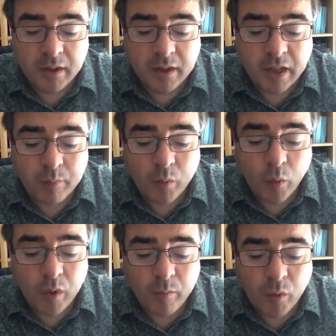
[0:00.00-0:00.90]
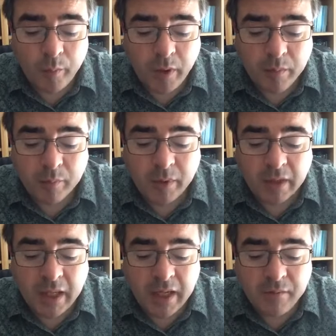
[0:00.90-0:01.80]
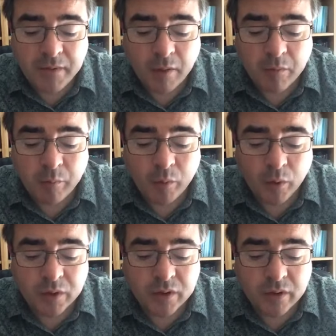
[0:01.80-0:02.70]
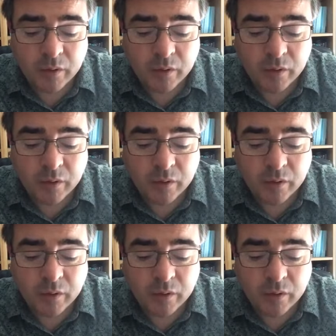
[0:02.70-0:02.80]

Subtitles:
Yet more and more people believed and were brought to the